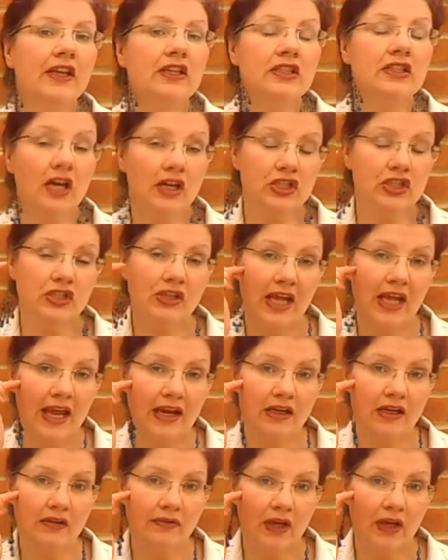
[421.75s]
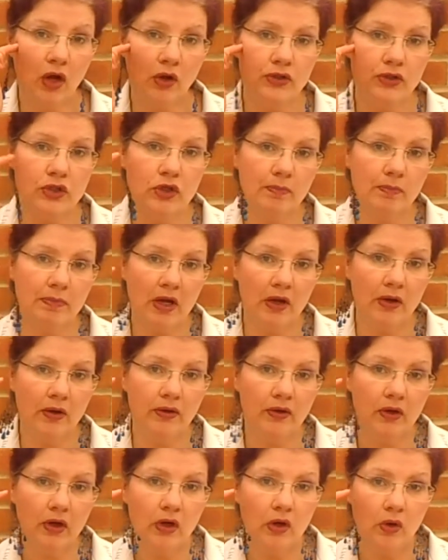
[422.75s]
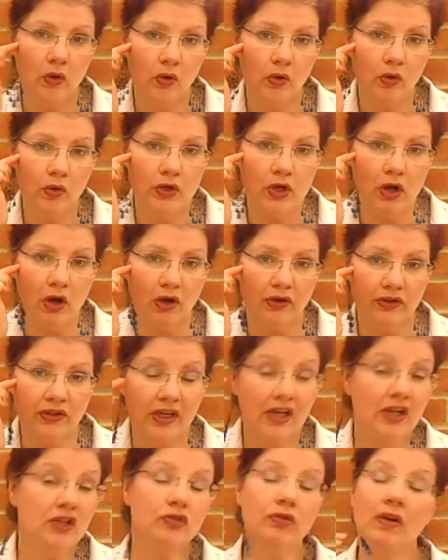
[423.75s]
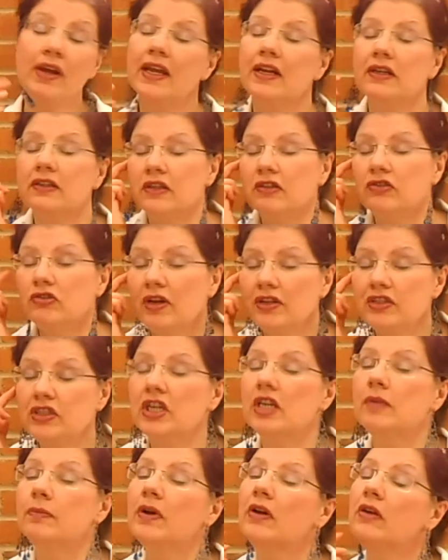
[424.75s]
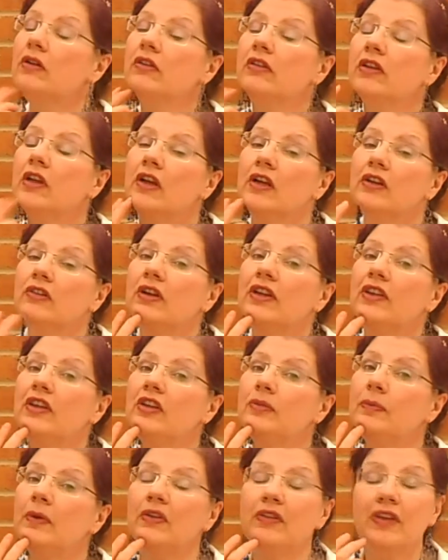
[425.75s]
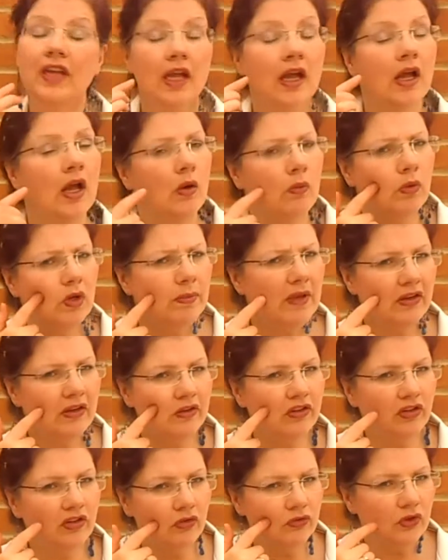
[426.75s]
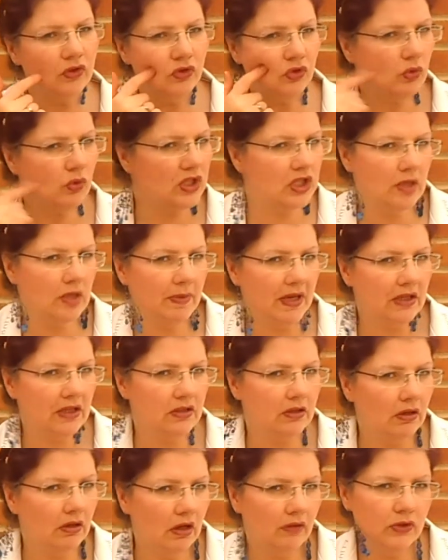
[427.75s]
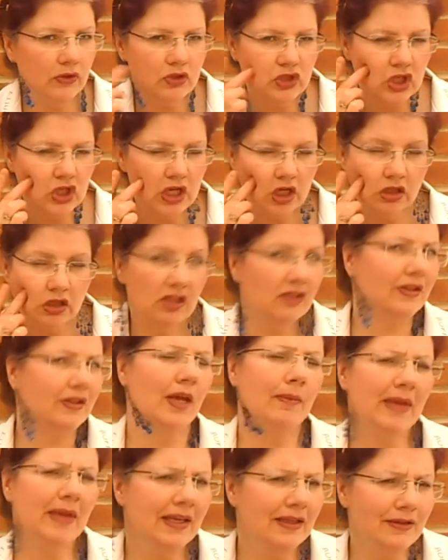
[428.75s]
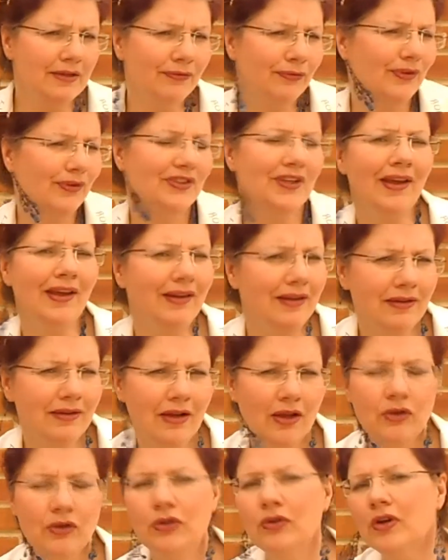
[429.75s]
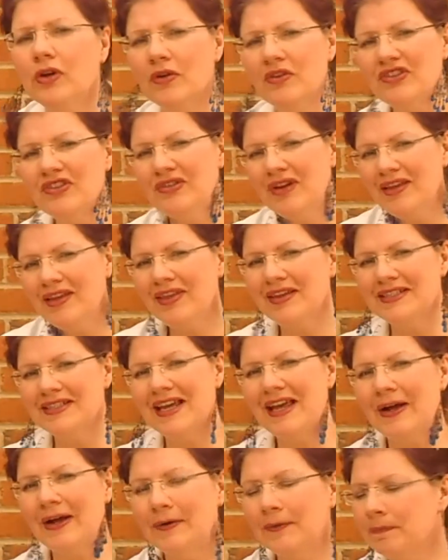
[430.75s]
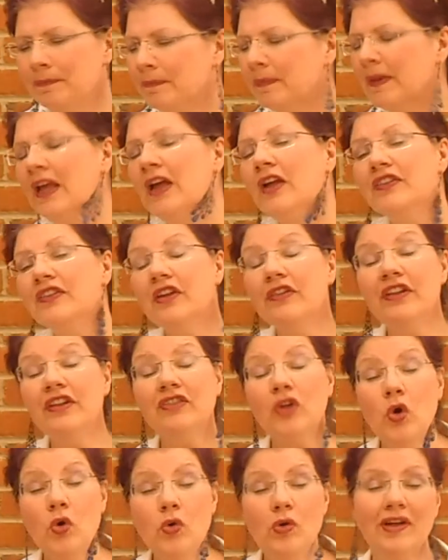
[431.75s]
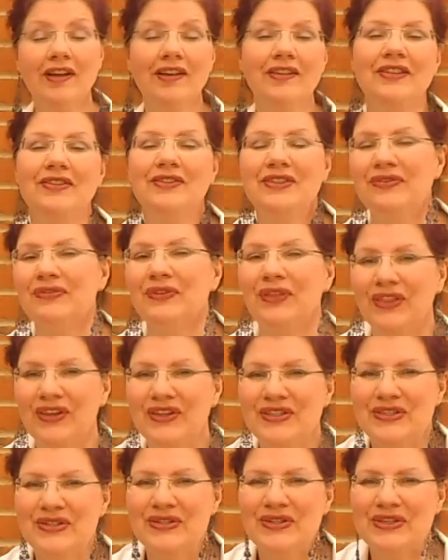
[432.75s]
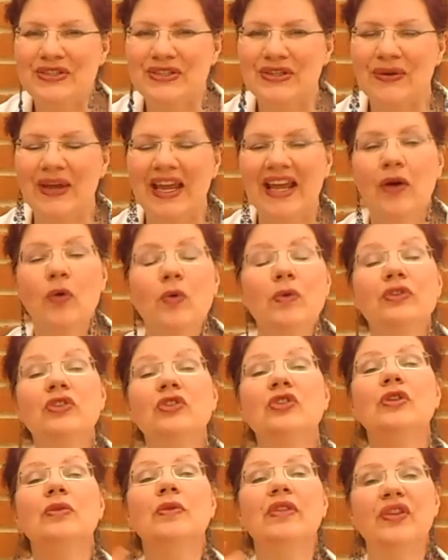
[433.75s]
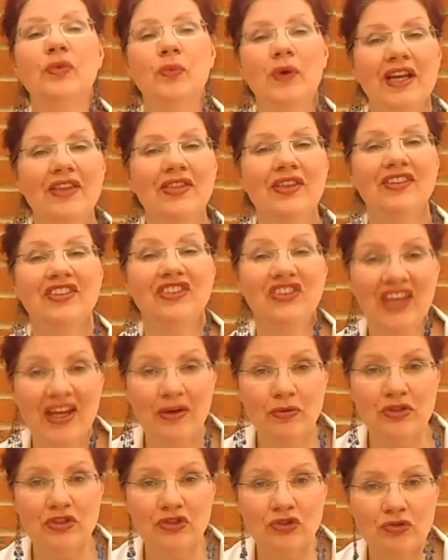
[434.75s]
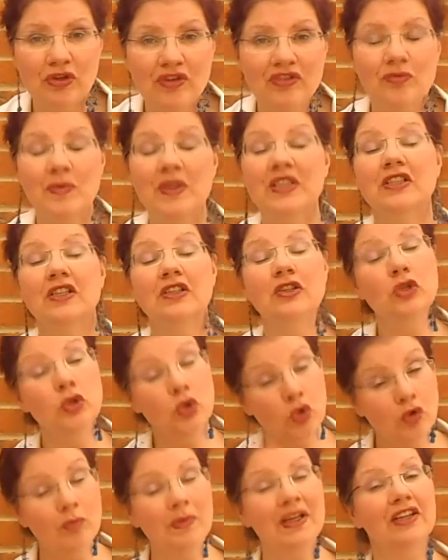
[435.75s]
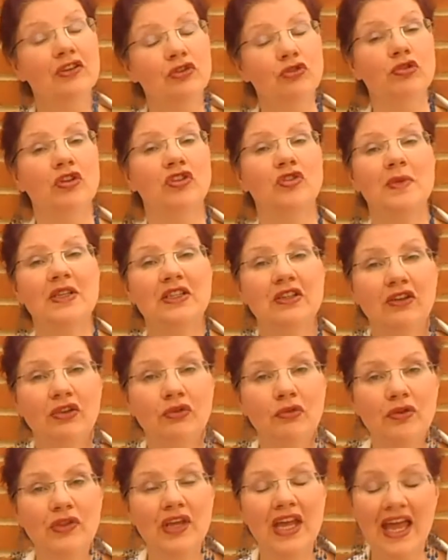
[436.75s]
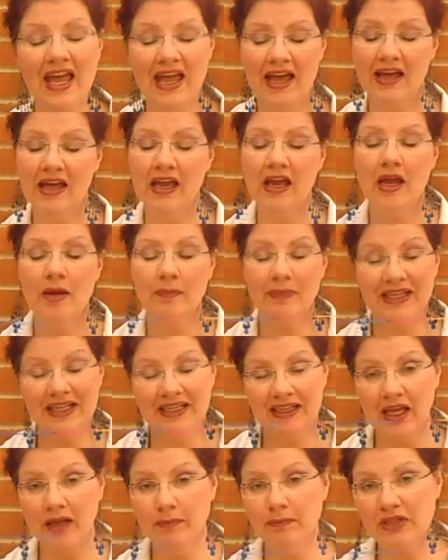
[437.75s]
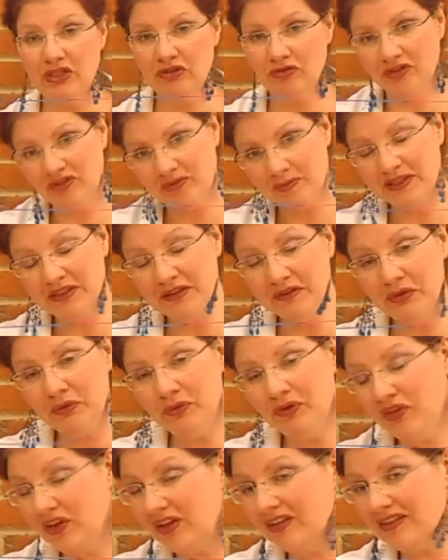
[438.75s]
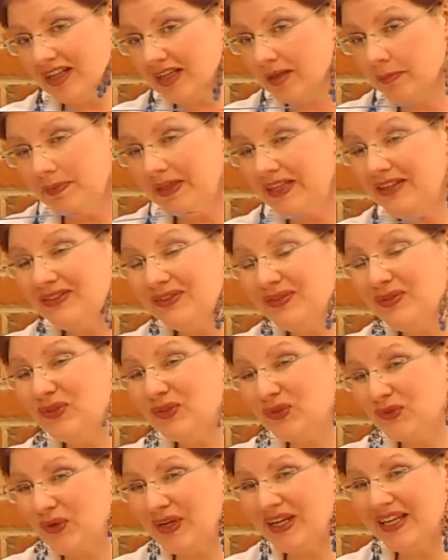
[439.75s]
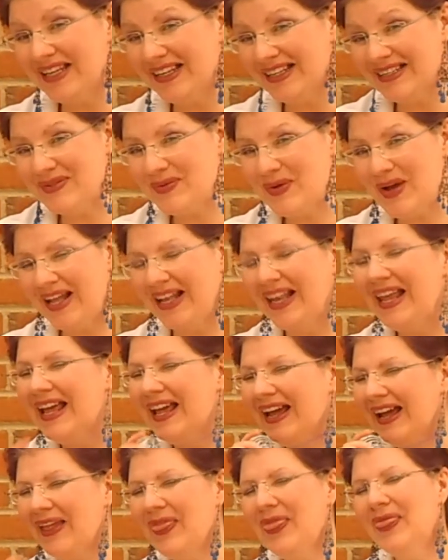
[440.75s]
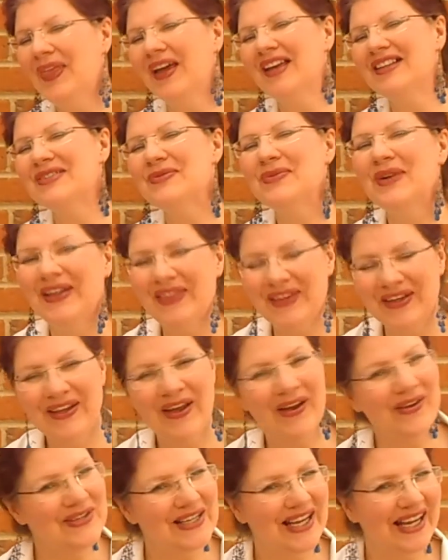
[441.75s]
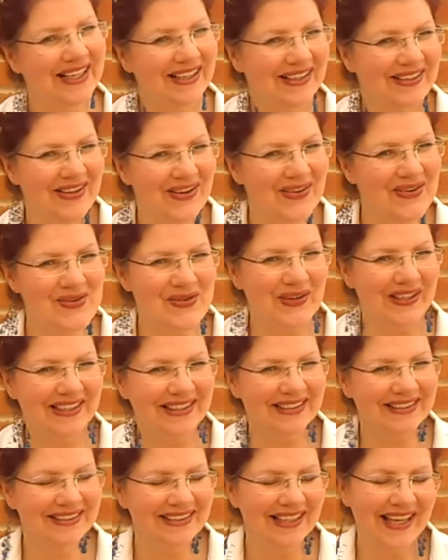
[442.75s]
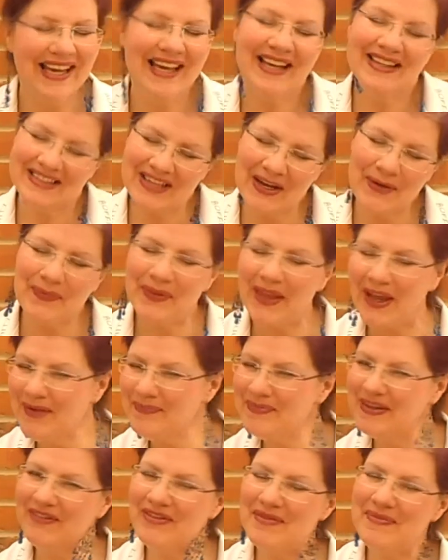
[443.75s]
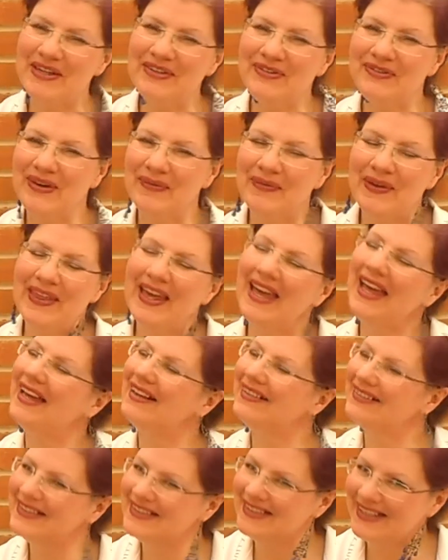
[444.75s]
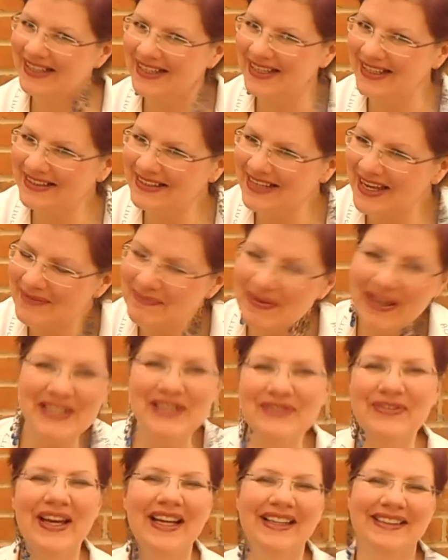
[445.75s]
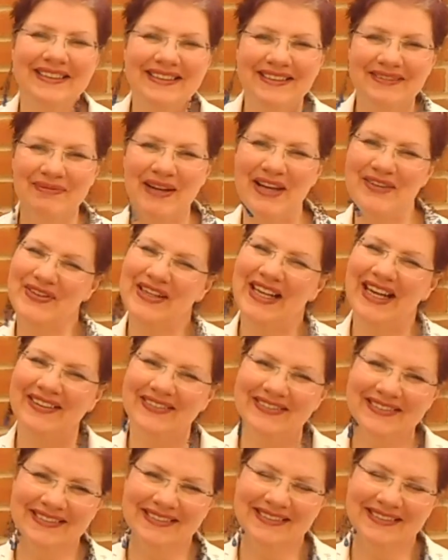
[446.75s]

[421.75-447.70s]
then touch the end of it onto your bone or not. Try it, try cheekbones, try these bones here. What about the soft and swishy bit of your cheek? Does that make a difference? I don't know, you go and try that out. So there's all kinds of different things you can do here, all to do with the way that sound is transmitted. Normally it's transmitted through the air, but it can be transmitted through things like a piece of string as well. And that's why the Coathanger Gong works. So, hope you have a bit of fun with that, and I'll see you next time, Batty fans. Bye for now.